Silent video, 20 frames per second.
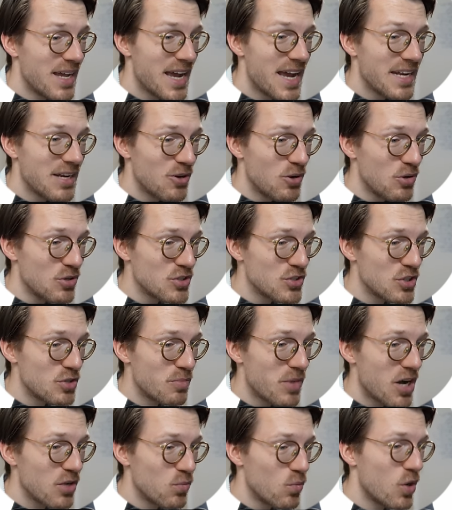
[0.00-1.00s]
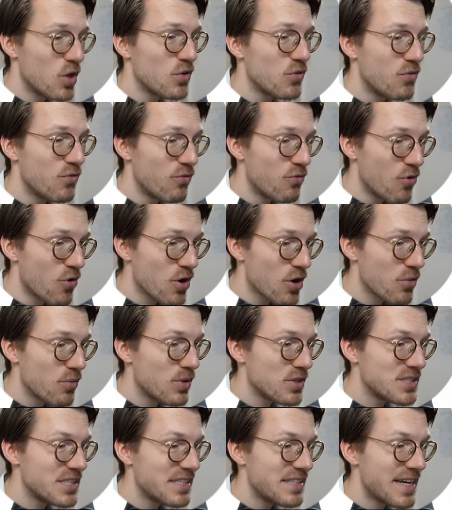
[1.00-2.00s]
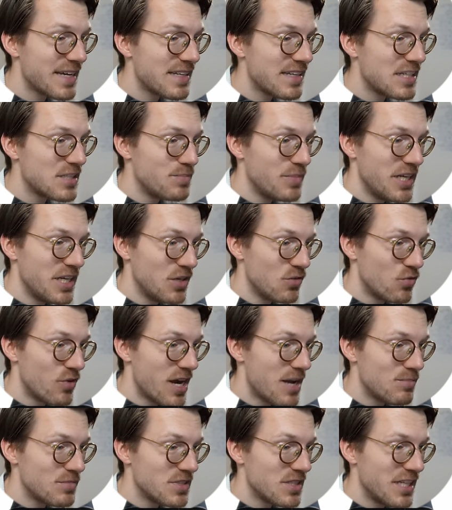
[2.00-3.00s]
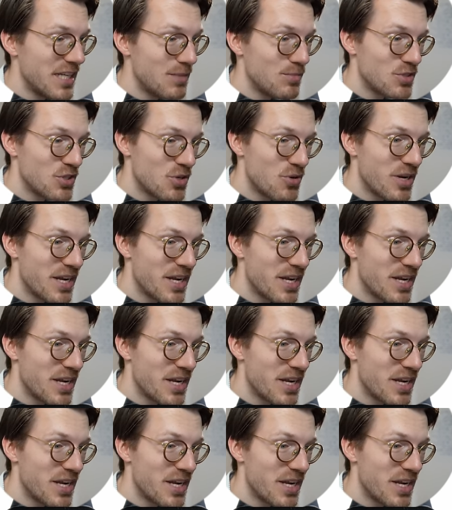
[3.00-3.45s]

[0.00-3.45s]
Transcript: And also about one fourth was detected as being REM sleep, so